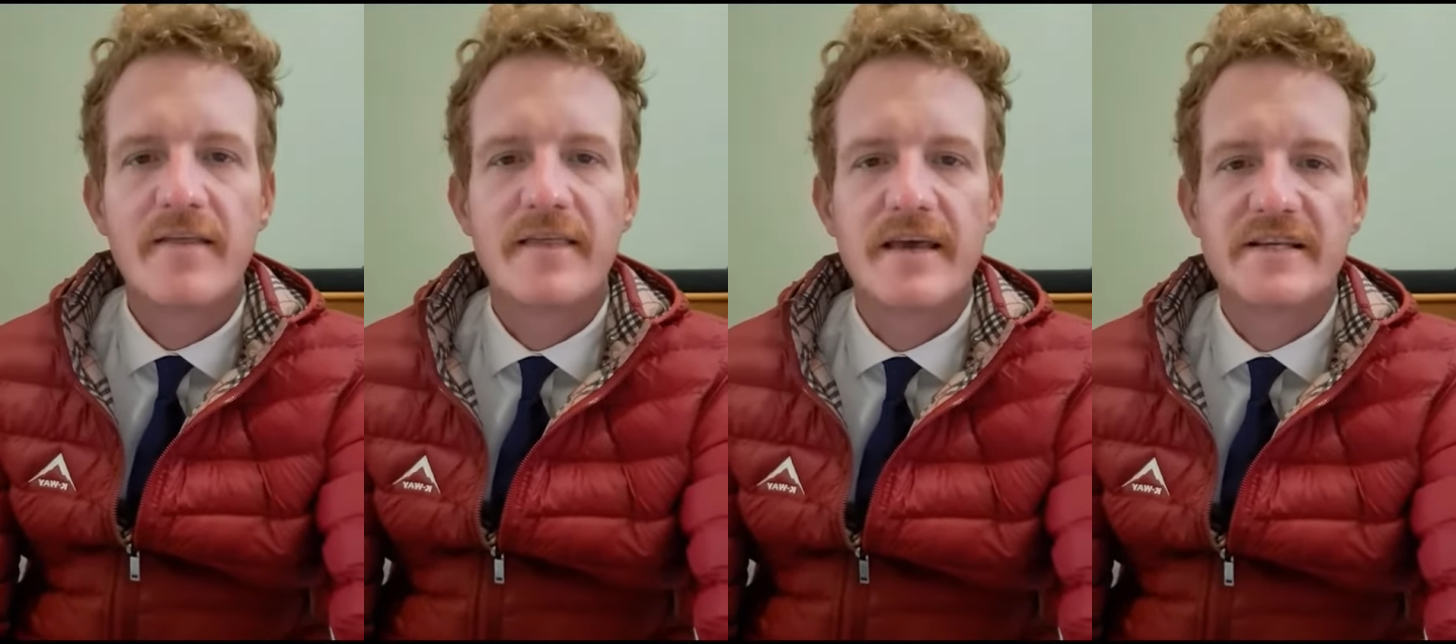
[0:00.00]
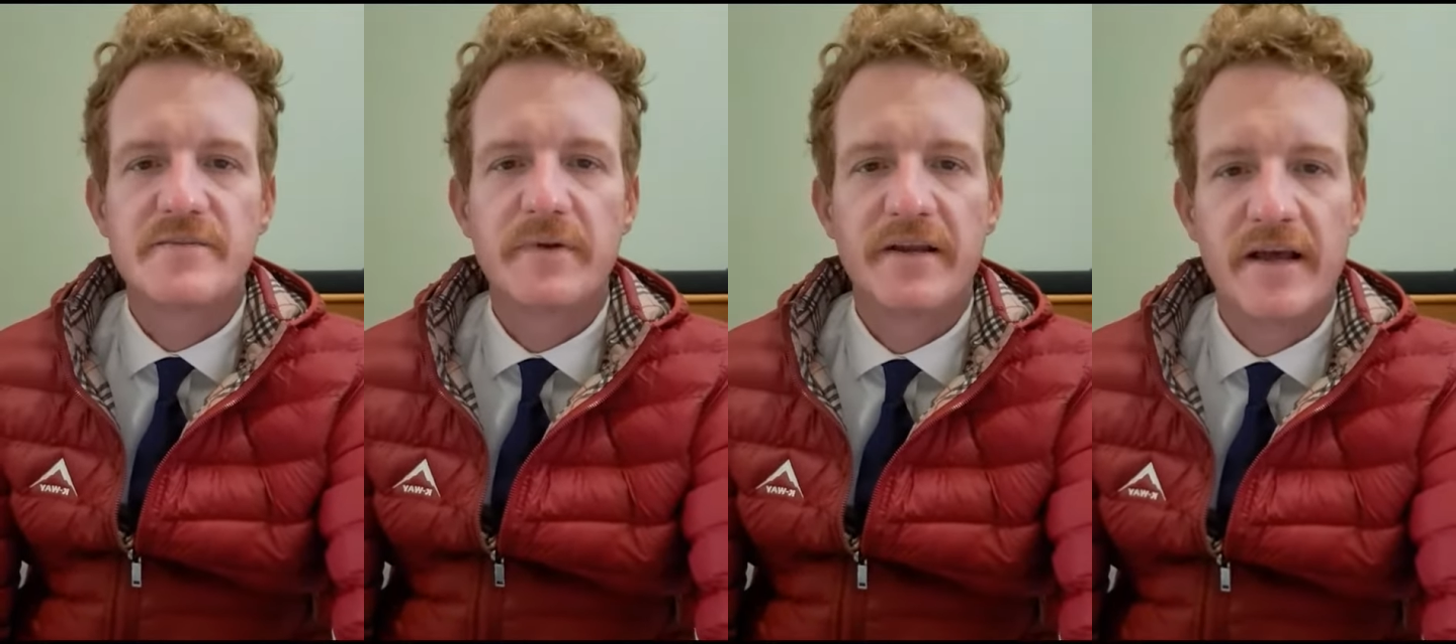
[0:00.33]

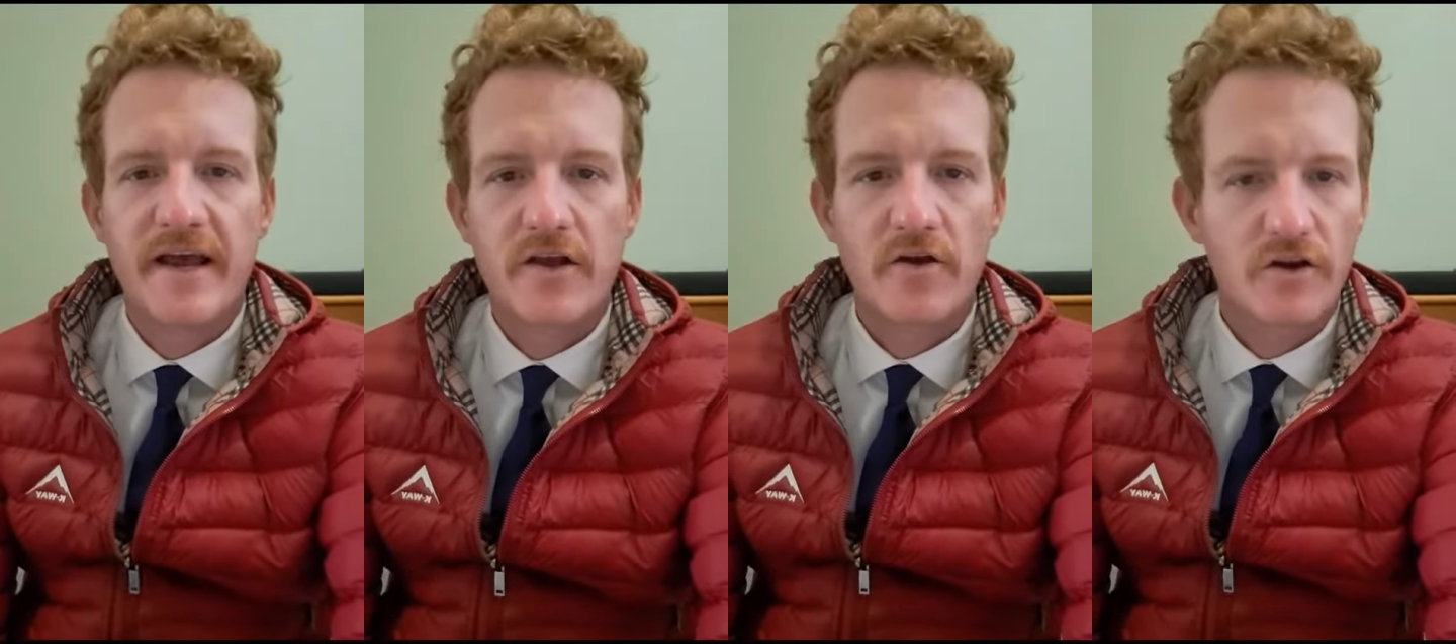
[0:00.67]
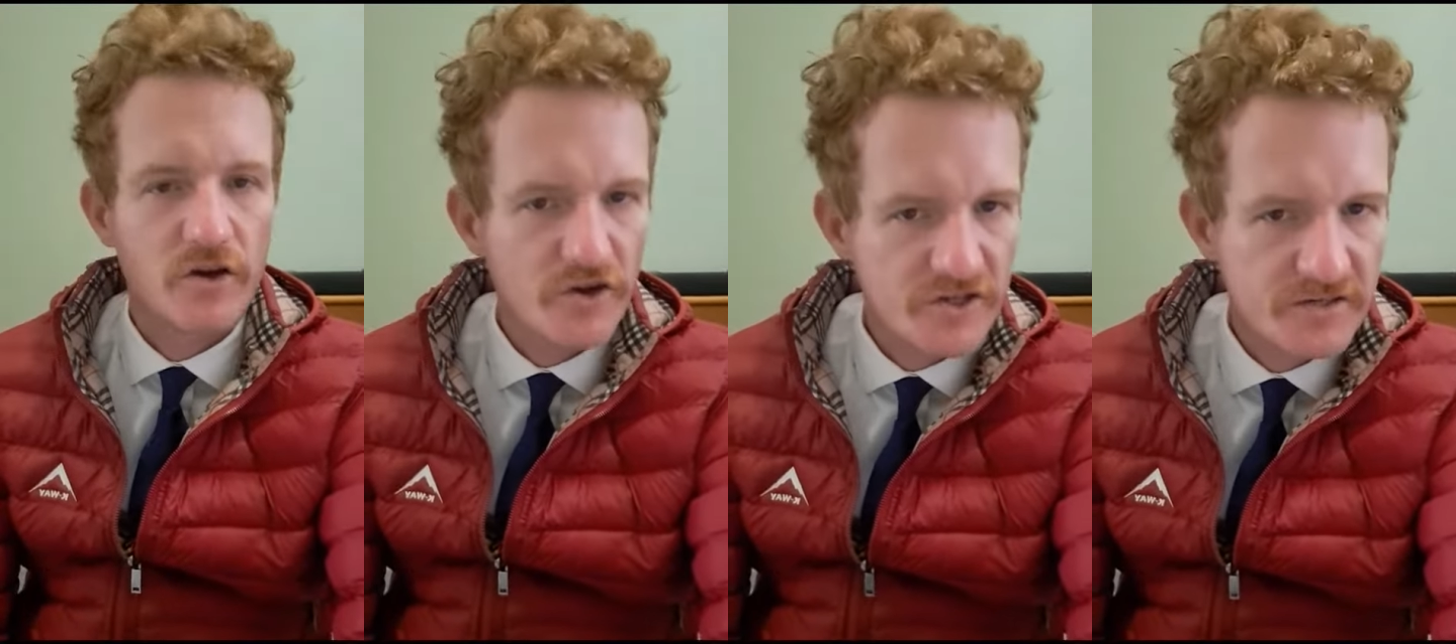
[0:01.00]
There's been a
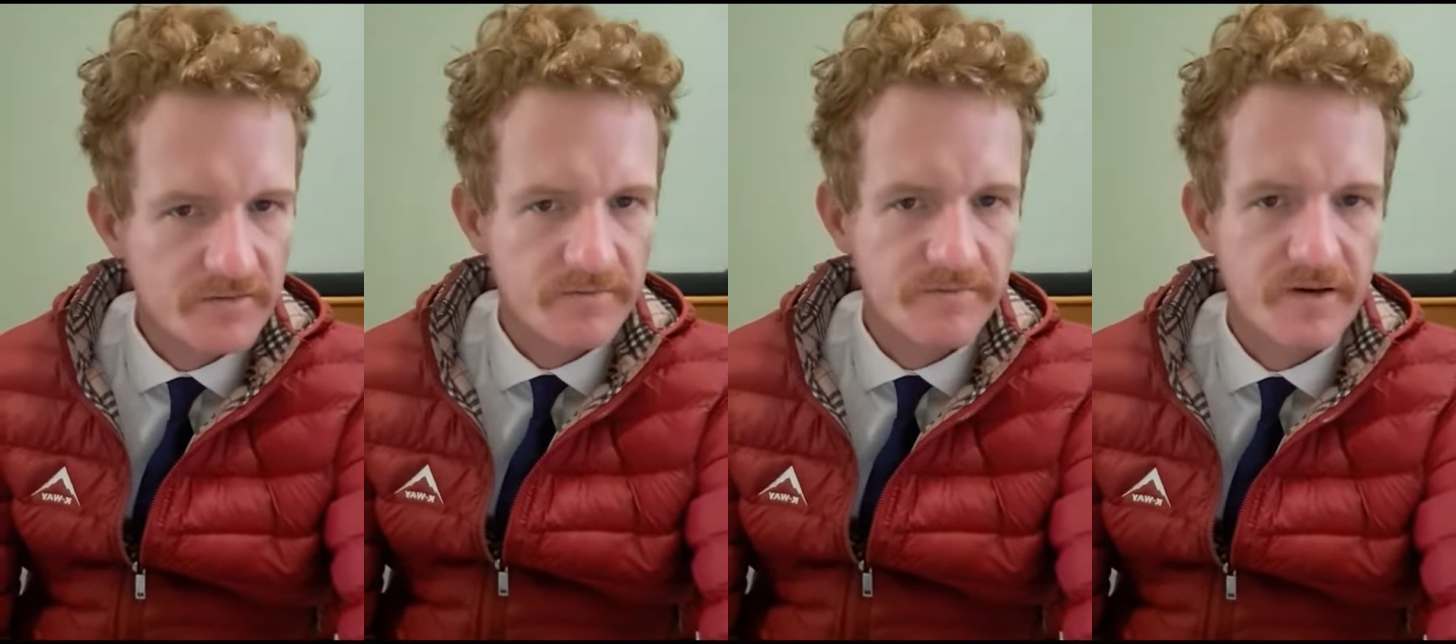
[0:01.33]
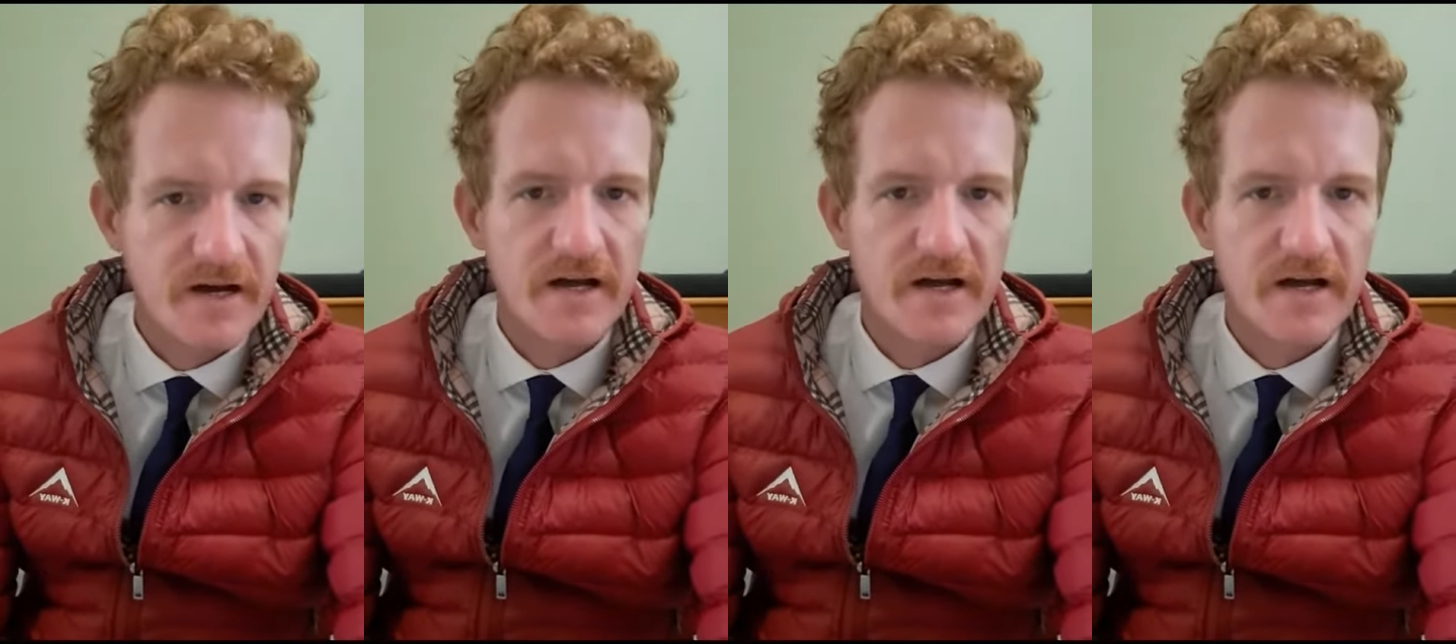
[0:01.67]
conclusive